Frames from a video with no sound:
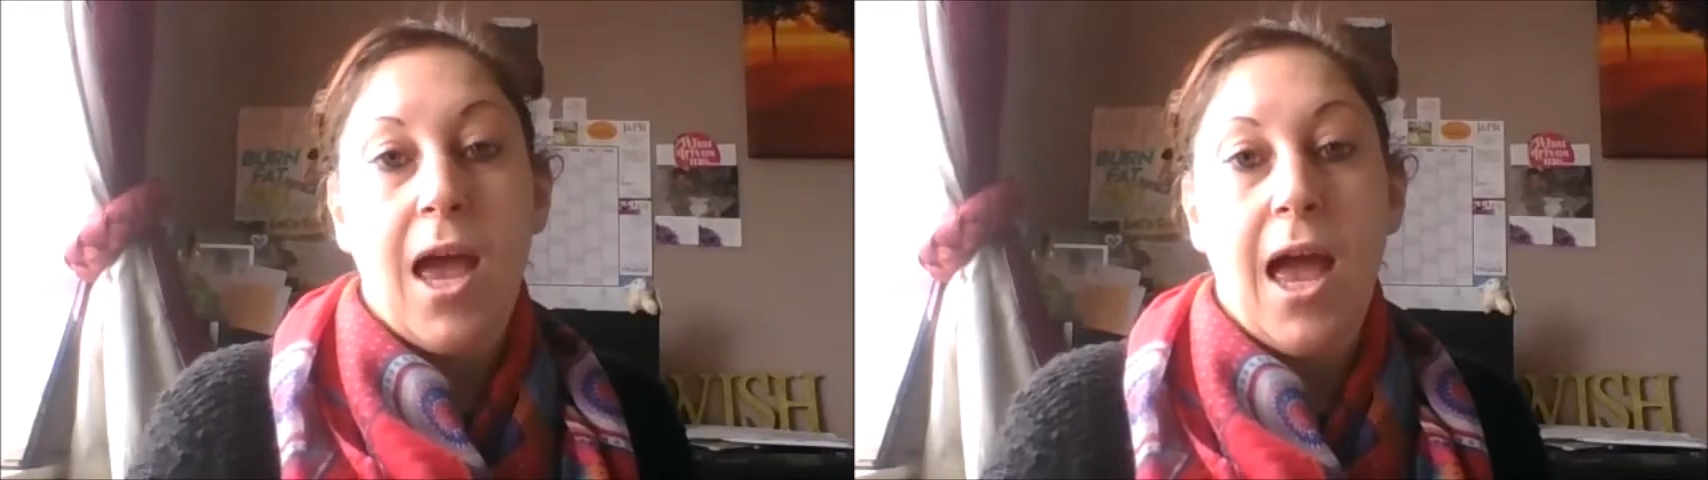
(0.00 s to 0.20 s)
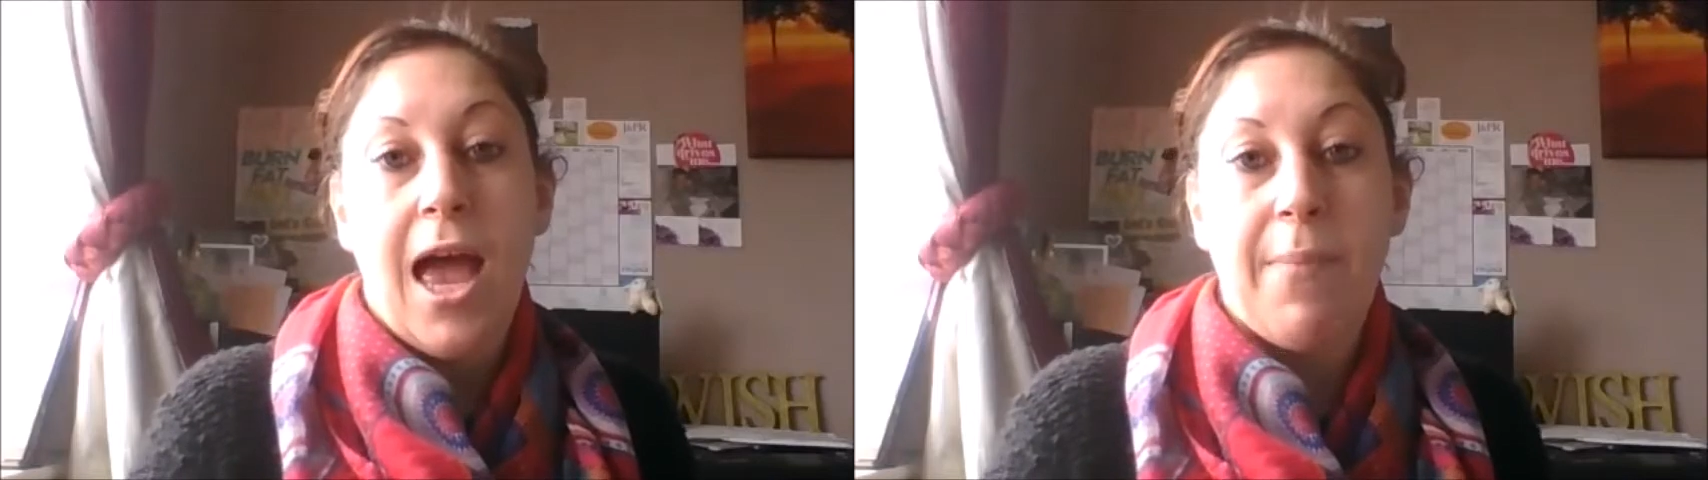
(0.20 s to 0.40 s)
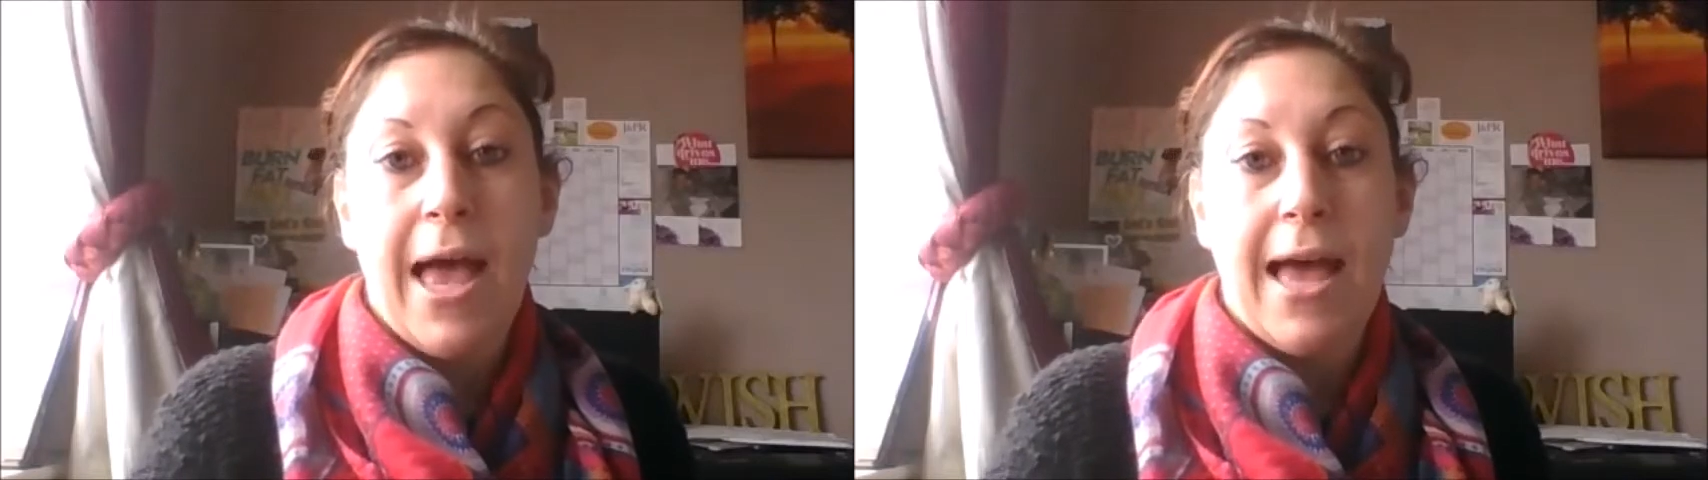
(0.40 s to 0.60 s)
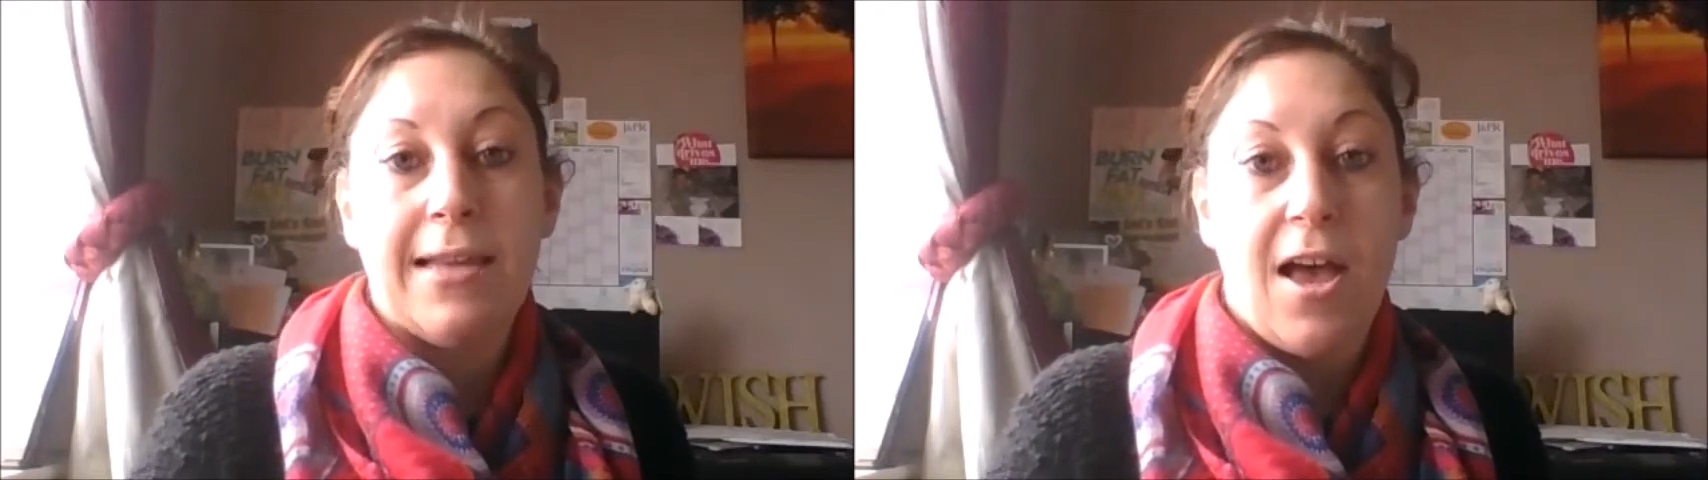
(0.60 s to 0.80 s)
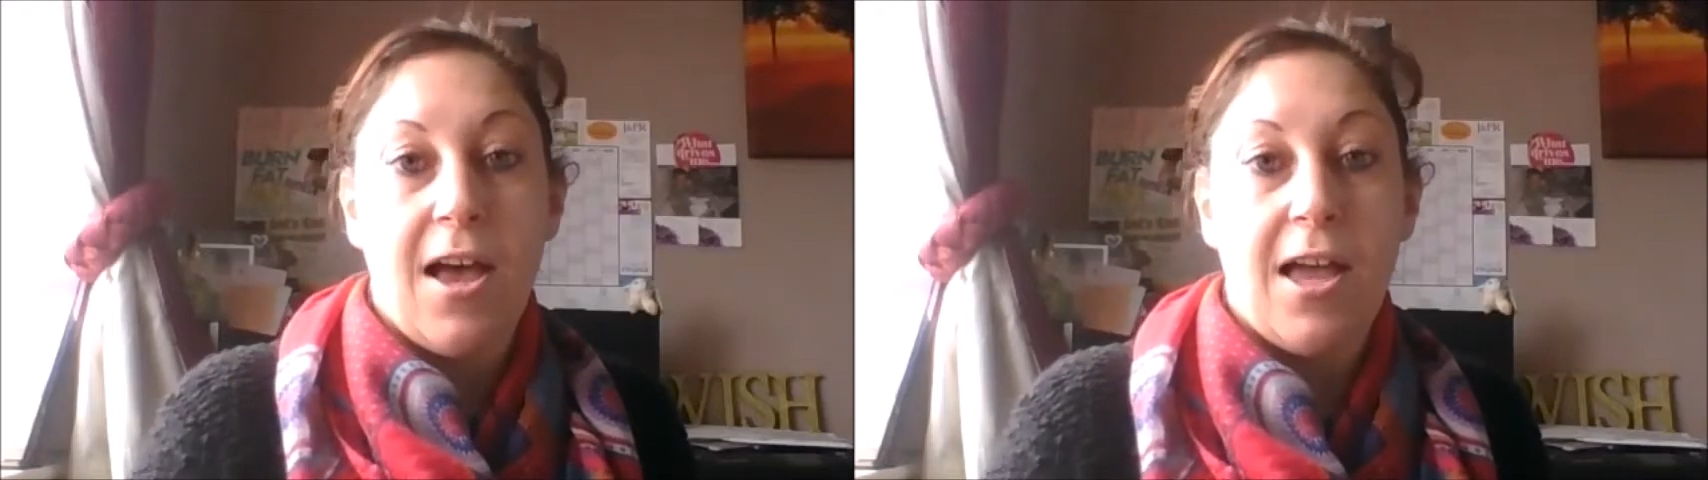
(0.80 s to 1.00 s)
And
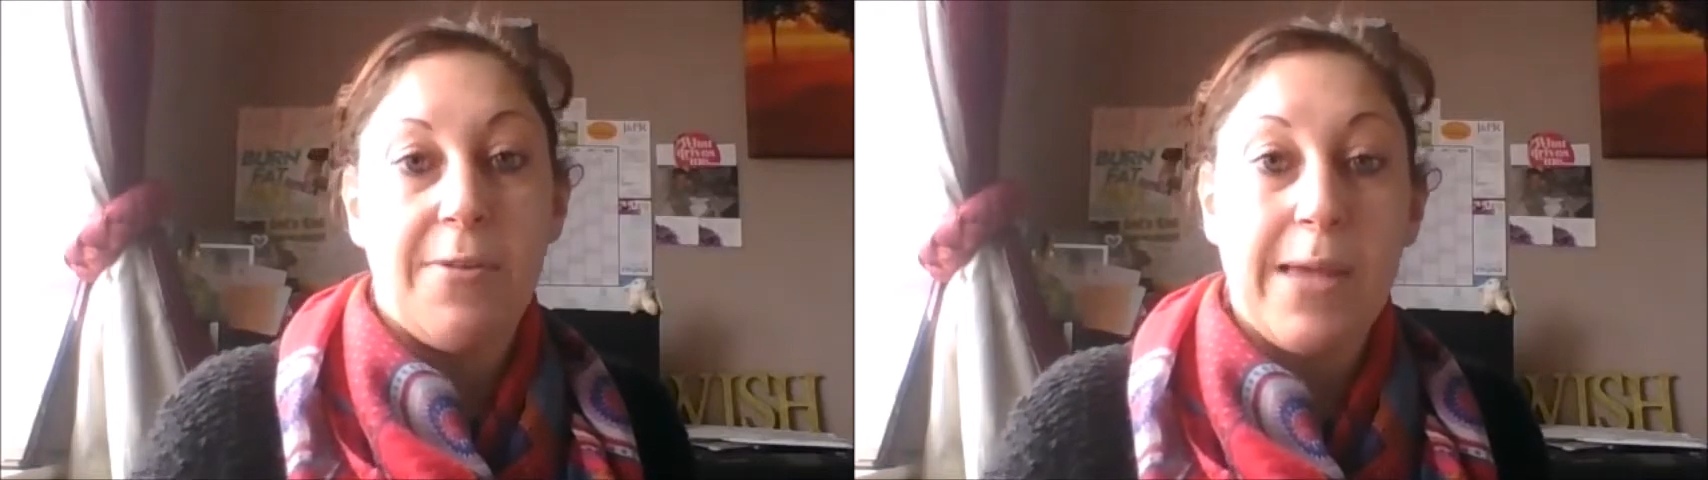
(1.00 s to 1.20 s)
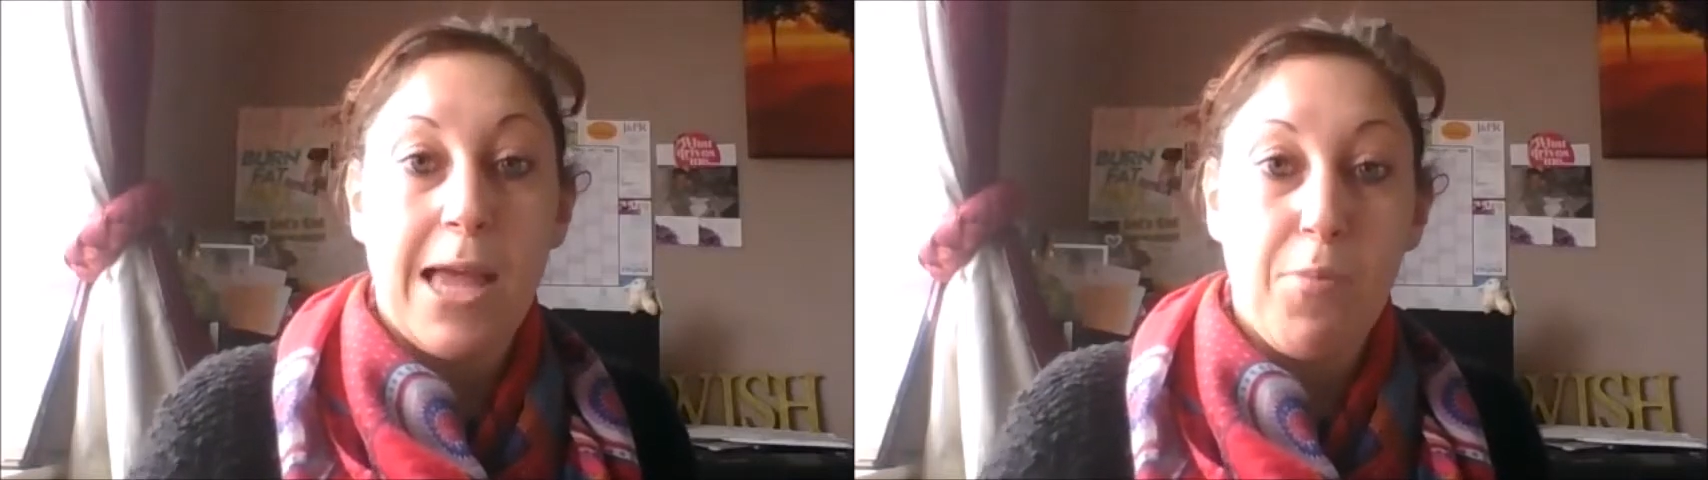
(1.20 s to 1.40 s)
I became